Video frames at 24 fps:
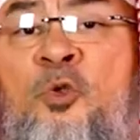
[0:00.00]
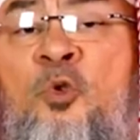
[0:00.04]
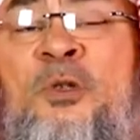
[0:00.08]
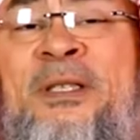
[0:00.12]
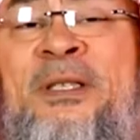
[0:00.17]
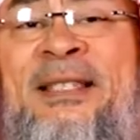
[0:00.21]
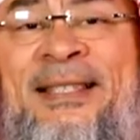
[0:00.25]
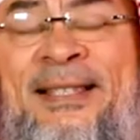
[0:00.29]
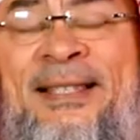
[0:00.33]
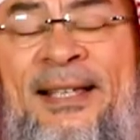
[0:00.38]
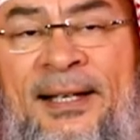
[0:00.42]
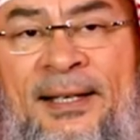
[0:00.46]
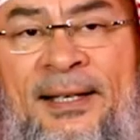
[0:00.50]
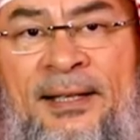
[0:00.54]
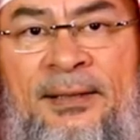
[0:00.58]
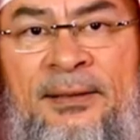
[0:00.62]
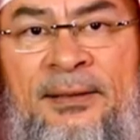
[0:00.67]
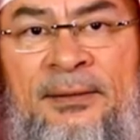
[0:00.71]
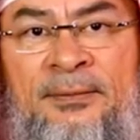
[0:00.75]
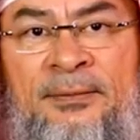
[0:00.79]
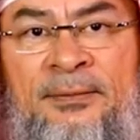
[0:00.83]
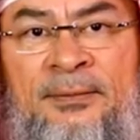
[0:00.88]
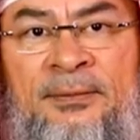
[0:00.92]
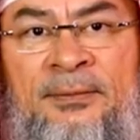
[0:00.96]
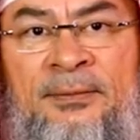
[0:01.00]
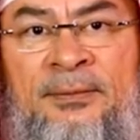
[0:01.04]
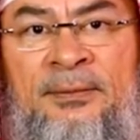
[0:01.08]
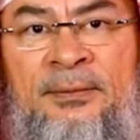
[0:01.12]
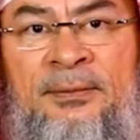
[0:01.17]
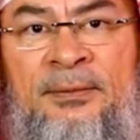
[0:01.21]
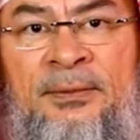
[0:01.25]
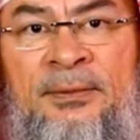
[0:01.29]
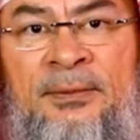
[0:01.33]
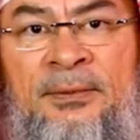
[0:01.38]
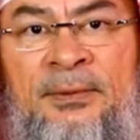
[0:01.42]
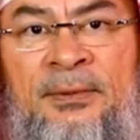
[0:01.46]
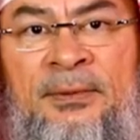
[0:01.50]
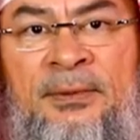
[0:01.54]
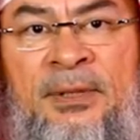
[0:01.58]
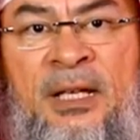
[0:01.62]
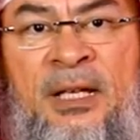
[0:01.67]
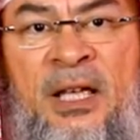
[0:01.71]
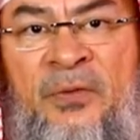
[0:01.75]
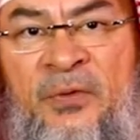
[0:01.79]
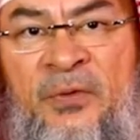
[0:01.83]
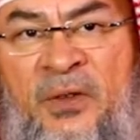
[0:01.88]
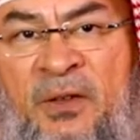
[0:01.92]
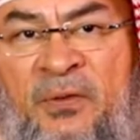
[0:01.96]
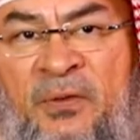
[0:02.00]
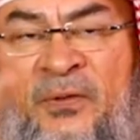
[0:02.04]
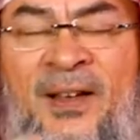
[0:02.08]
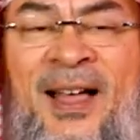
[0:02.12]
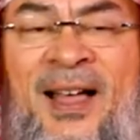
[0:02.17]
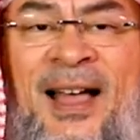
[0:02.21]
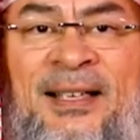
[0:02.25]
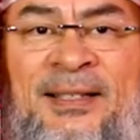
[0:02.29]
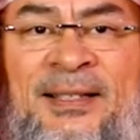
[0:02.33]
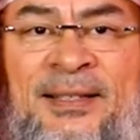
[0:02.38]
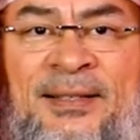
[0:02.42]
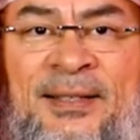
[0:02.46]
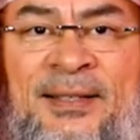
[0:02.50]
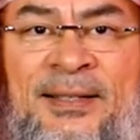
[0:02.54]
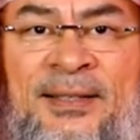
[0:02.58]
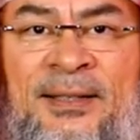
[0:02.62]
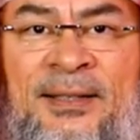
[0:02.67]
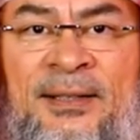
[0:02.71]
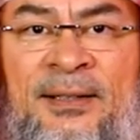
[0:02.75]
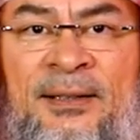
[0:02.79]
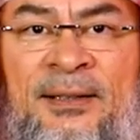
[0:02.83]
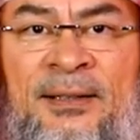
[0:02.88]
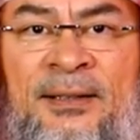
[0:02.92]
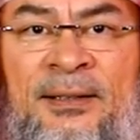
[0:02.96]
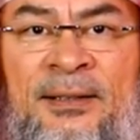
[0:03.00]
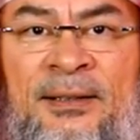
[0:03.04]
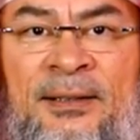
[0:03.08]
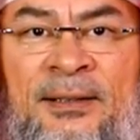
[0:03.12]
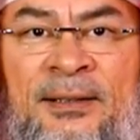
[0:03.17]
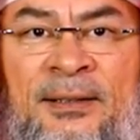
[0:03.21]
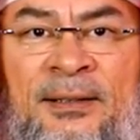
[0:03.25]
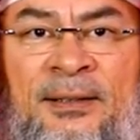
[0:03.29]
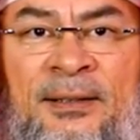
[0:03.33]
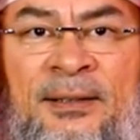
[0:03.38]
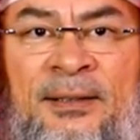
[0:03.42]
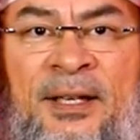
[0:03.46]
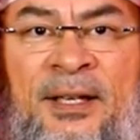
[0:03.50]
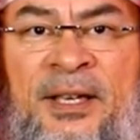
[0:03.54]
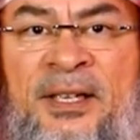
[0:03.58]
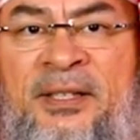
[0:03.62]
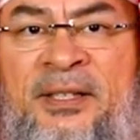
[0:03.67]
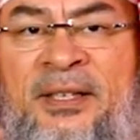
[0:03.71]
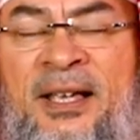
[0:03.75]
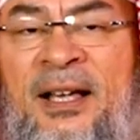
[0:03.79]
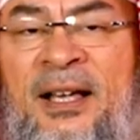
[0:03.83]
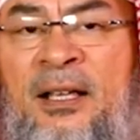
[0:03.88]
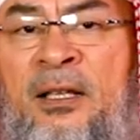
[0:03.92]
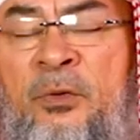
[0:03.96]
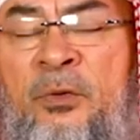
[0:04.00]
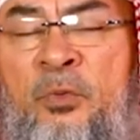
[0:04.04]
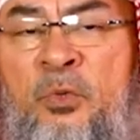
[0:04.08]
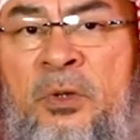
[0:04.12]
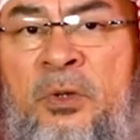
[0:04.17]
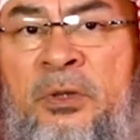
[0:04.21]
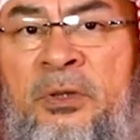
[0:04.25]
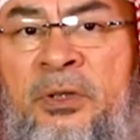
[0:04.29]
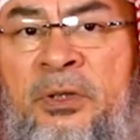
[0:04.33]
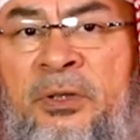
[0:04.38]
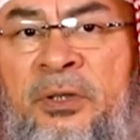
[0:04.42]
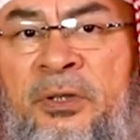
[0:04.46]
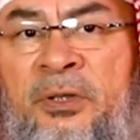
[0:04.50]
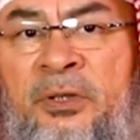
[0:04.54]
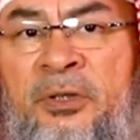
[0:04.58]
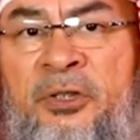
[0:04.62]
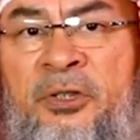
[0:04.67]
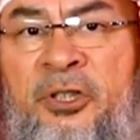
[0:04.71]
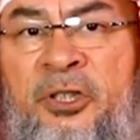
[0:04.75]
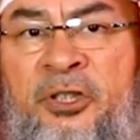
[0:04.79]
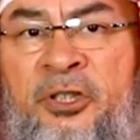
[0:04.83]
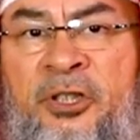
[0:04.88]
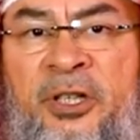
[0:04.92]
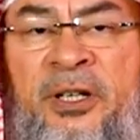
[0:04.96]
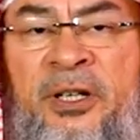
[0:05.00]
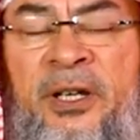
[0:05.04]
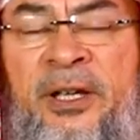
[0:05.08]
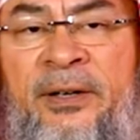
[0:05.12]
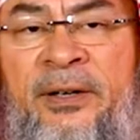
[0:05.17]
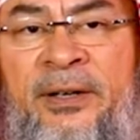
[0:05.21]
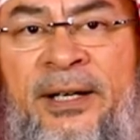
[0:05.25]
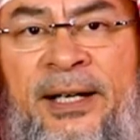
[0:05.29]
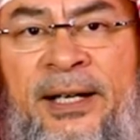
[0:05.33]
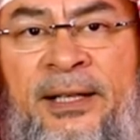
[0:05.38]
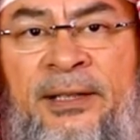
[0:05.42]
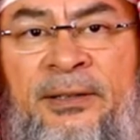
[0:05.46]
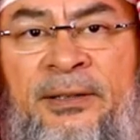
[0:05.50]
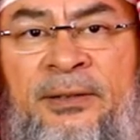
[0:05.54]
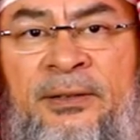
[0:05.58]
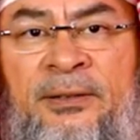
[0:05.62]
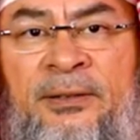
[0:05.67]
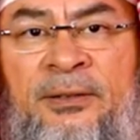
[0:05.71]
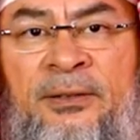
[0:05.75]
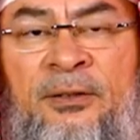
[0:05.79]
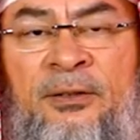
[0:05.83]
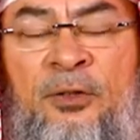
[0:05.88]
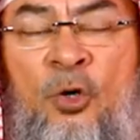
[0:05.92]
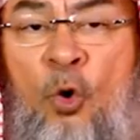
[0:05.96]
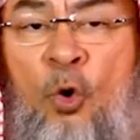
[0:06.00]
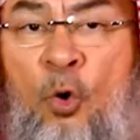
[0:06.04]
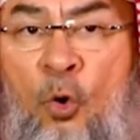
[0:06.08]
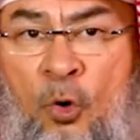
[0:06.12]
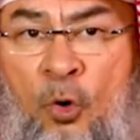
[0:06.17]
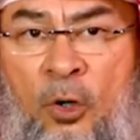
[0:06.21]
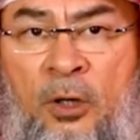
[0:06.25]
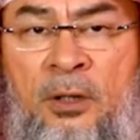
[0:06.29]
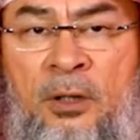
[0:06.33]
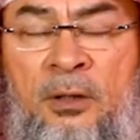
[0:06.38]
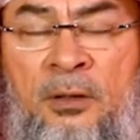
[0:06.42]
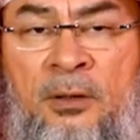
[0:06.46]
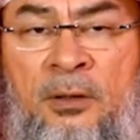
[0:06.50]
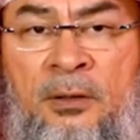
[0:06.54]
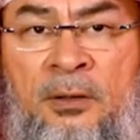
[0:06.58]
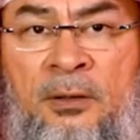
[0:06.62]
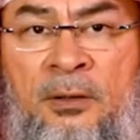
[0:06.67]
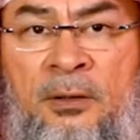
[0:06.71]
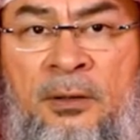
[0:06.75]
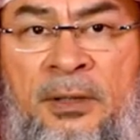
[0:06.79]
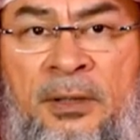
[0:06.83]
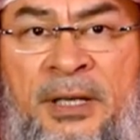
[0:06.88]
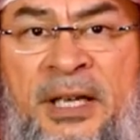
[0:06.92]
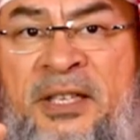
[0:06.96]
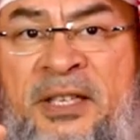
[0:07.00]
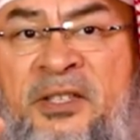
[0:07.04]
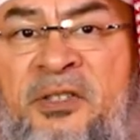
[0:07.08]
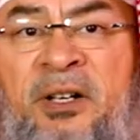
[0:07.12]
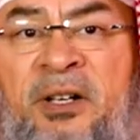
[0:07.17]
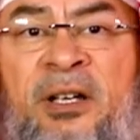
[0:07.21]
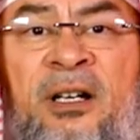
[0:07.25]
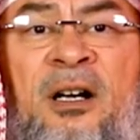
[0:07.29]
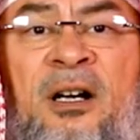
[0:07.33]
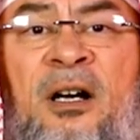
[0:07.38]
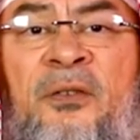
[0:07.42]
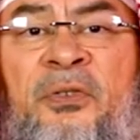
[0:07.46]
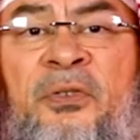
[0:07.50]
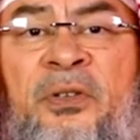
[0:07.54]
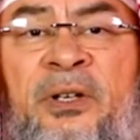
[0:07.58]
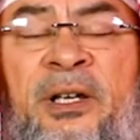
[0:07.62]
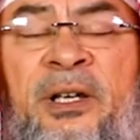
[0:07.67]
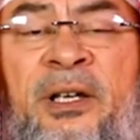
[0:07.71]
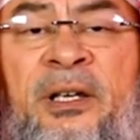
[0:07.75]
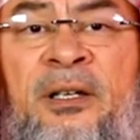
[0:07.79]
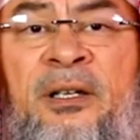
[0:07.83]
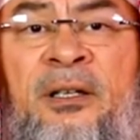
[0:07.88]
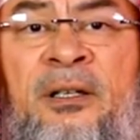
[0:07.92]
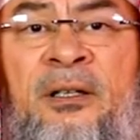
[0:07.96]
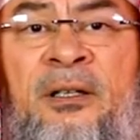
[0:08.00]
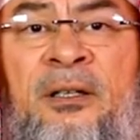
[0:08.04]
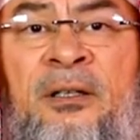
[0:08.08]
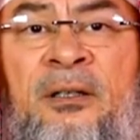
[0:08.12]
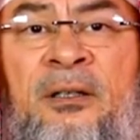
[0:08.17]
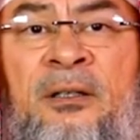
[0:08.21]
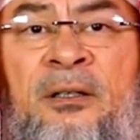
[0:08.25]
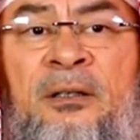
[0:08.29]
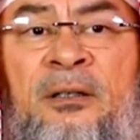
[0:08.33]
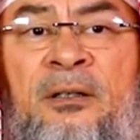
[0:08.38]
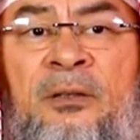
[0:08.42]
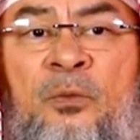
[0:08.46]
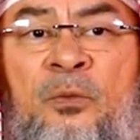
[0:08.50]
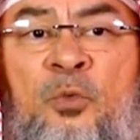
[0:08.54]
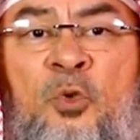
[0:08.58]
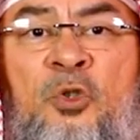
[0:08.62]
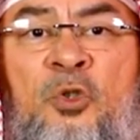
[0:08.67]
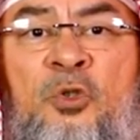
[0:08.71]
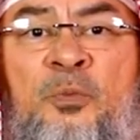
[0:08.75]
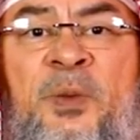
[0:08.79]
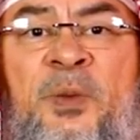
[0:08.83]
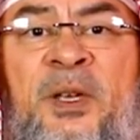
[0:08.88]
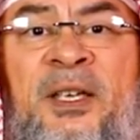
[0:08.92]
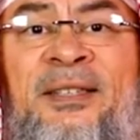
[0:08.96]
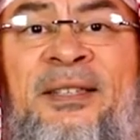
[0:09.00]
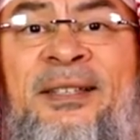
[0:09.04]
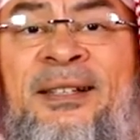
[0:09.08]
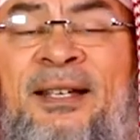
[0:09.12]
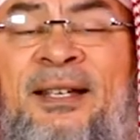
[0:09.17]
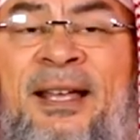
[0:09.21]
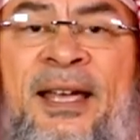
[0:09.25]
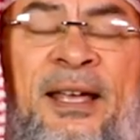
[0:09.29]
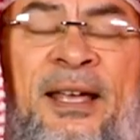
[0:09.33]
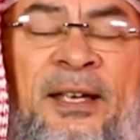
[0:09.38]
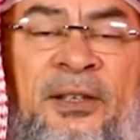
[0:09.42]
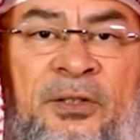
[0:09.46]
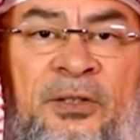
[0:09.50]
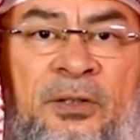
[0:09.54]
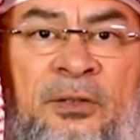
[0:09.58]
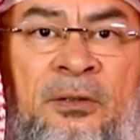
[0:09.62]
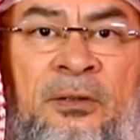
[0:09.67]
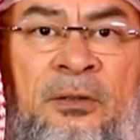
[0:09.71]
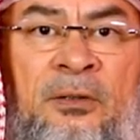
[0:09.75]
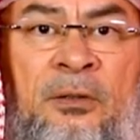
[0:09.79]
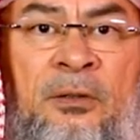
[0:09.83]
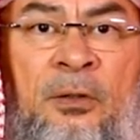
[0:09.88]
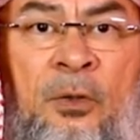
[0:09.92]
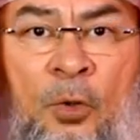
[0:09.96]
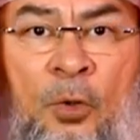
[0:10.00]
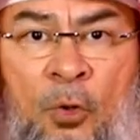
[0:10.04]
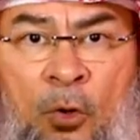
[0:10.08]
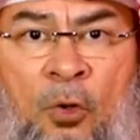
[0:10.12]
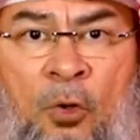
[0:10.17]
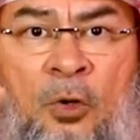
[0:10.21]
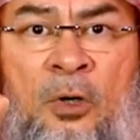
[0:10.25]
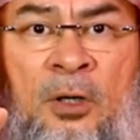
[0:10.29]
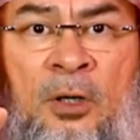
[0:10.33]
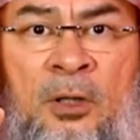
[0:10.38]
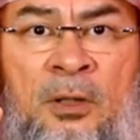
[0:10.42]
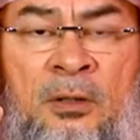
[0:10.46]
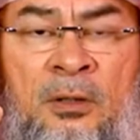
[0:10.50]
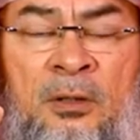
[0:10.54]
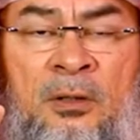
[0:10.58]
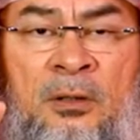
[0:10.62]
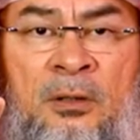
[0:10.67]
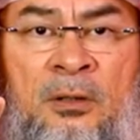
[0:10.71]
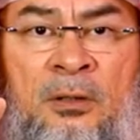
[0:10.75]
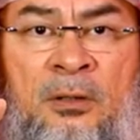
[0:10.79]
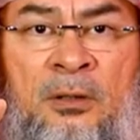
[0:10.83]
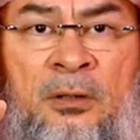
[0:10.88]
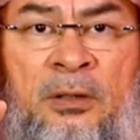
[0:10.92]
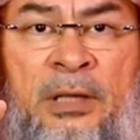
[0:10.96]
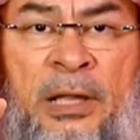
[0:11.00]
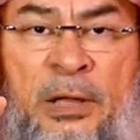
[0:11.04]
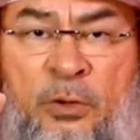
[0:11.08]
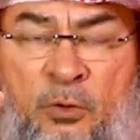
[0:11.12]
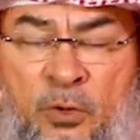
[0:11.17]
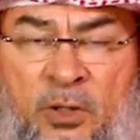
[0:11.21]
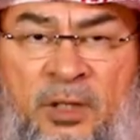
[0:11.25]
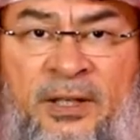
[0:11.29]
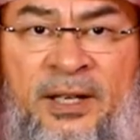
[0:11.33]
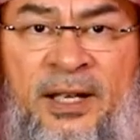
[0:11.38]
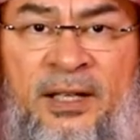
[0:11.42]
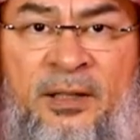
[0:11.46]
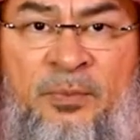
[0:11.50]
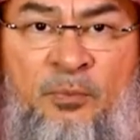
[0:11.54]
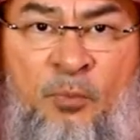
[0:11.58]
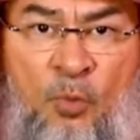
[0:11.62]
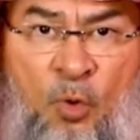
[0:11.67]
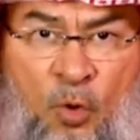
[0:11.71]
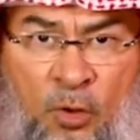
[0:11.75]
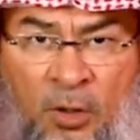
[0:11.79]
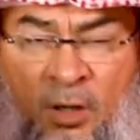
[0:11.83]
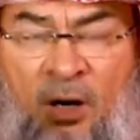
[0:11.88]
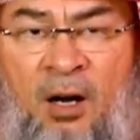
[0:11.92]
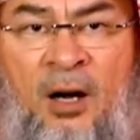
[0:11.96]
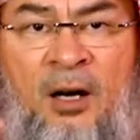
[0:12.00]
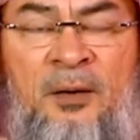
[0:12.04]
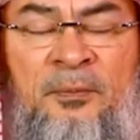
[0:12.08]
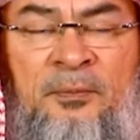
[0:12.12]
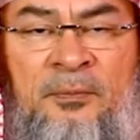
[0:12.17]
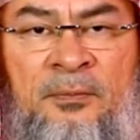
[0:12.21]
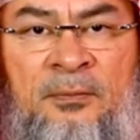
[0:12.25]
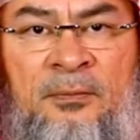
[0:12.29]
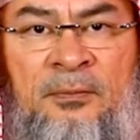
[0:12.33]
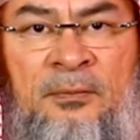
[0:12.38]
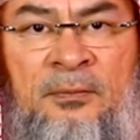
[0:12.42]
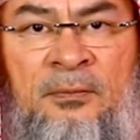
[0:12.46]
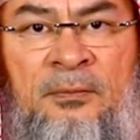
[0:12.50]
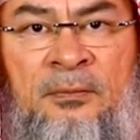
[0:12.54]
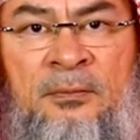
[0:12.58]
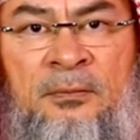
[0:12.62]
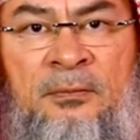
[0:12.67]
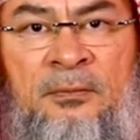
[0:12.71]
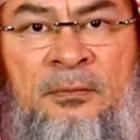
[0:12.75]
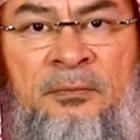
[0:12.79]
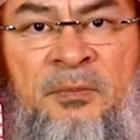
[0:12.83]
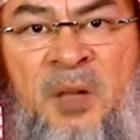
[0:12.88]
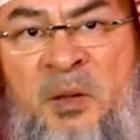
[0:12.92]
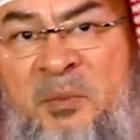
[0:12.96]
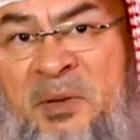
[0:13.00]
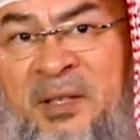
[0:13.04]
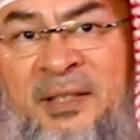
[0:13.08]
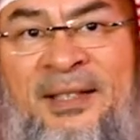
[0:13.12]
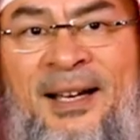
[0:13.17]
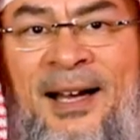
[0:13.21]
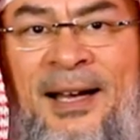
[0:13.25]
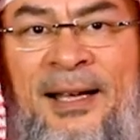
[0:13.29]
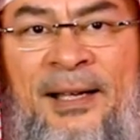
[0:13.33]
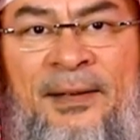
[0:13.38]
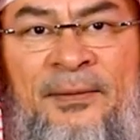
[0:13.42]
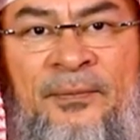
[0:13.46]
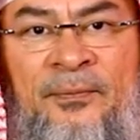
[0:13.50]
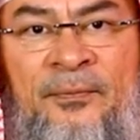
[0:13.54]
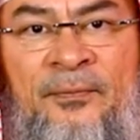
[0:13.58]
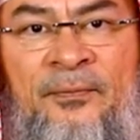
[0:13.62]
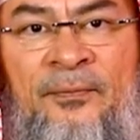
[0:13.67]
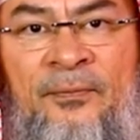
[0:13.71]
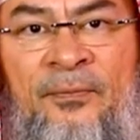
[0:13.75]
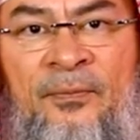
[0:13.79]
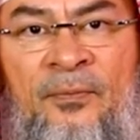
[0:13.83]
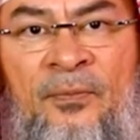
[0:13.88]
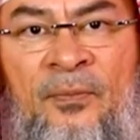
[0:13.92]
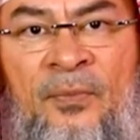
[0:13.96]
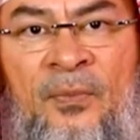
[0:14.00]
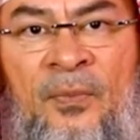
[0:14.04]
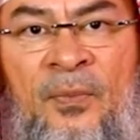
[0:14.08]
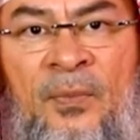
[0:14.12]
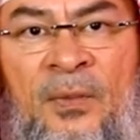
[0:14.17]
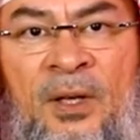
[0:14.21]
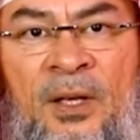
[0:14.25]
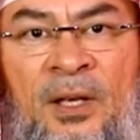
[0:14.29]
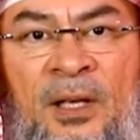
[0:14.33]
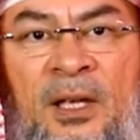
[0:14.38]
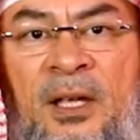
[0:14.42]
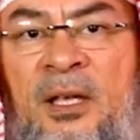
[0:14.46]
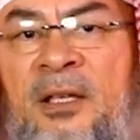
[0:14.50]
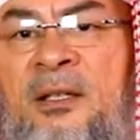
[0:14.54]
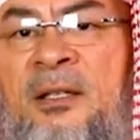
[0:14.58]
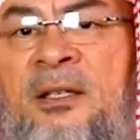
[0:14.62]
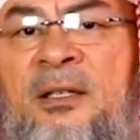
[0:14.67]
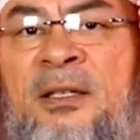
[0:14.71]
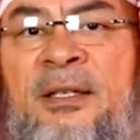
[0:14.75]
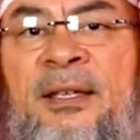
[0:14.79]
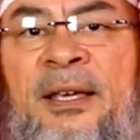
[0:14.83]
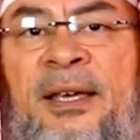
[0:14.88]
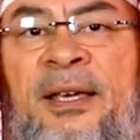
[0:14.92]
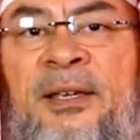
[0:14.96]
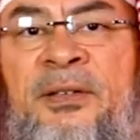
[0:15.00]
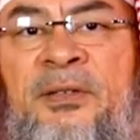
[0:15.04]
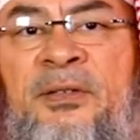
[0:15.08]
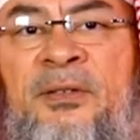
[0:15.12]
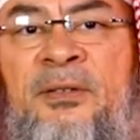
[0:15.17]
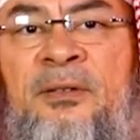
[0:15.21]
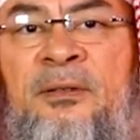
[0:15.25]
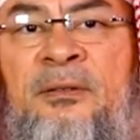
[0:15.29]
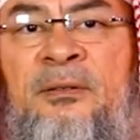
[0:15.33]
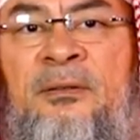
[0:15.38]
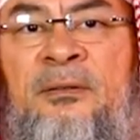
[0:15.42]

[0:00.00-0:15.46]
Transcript: who's sick, if he fasts, his health would deteriorate, or his recovery would be delayed, or he would get more harm, maybe die. In this case,